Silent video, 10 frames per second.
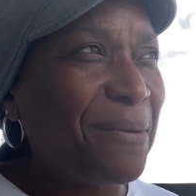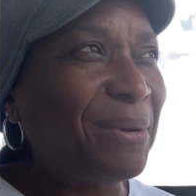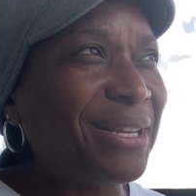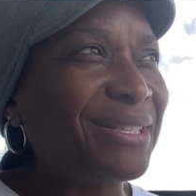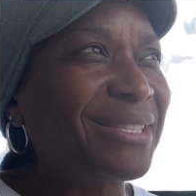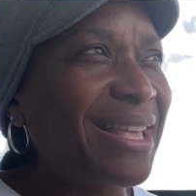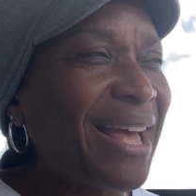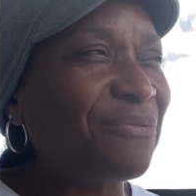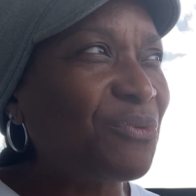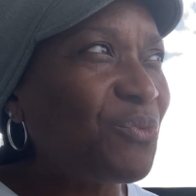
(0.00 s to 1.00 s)
But he's,
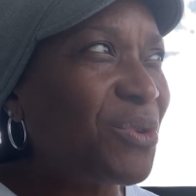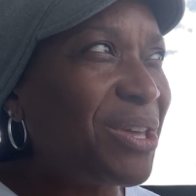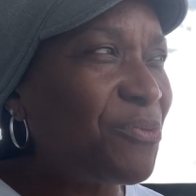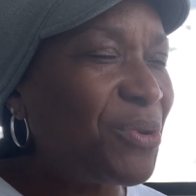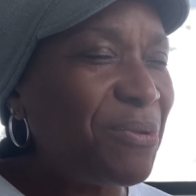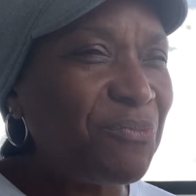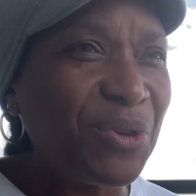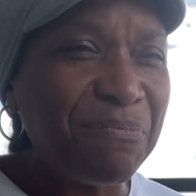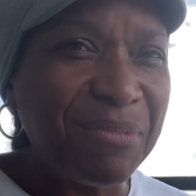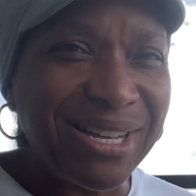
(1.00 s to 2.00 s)
I, we, we,
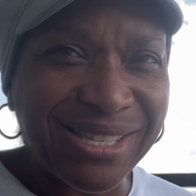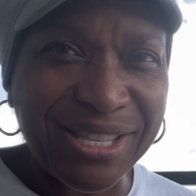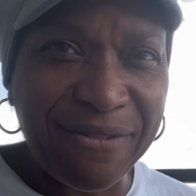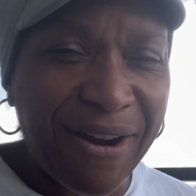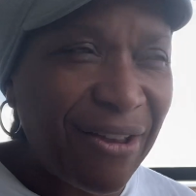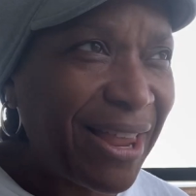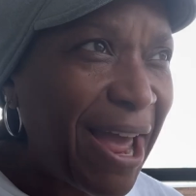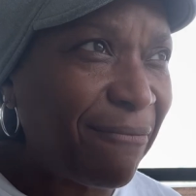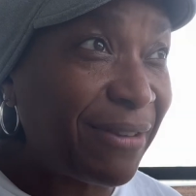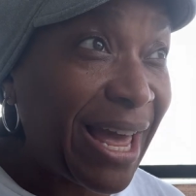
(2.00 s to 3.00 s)
we must live our
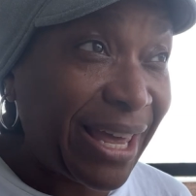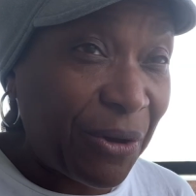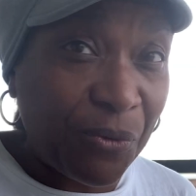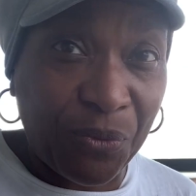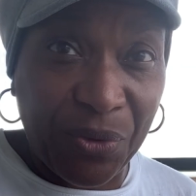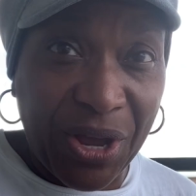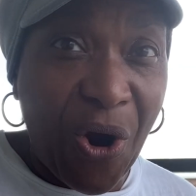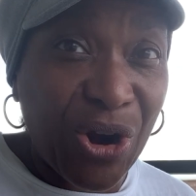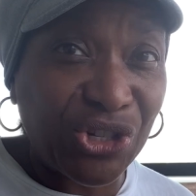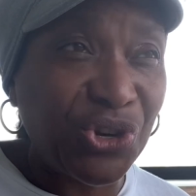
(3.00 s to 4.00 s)
life like we
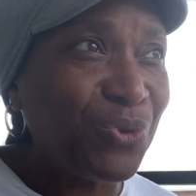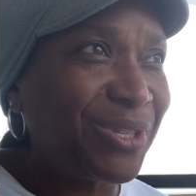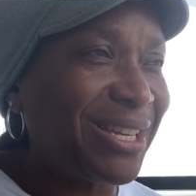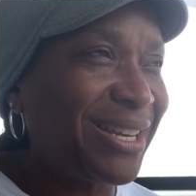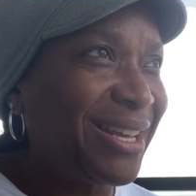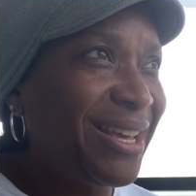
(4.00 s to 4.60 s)
are chosen.